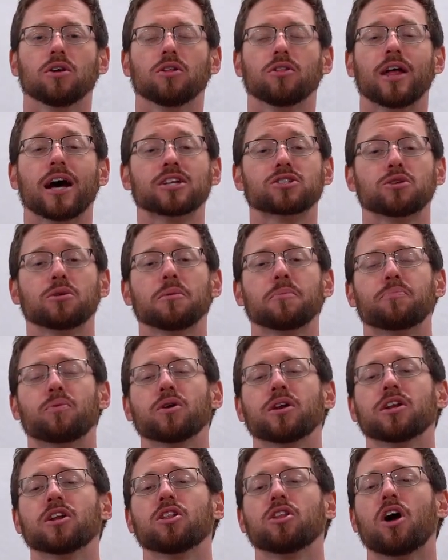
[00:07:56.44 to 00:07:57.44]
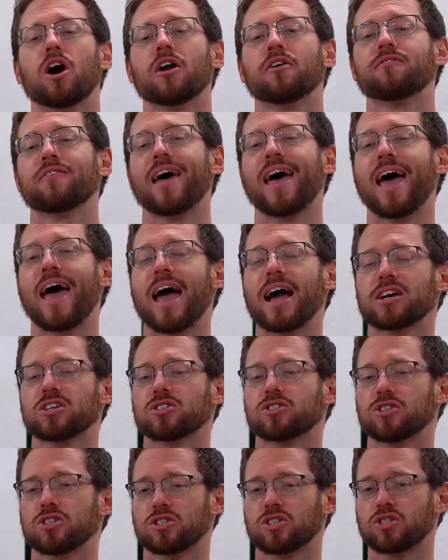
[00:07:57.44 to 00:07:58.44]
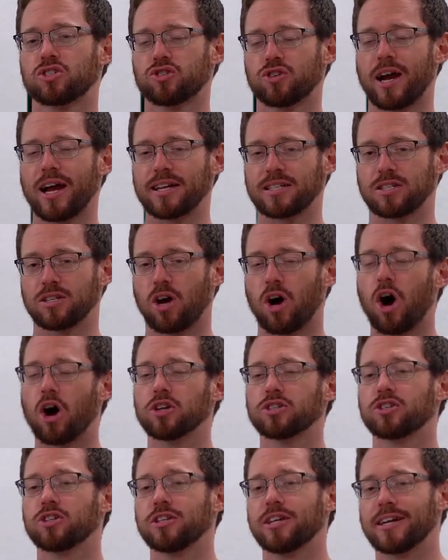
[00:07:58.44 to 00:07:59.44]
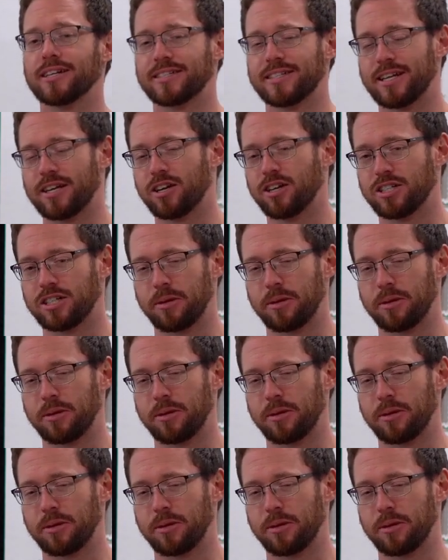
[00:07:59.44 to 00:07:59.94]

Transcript: that's going to be putting a lot of extra stress onto the anterior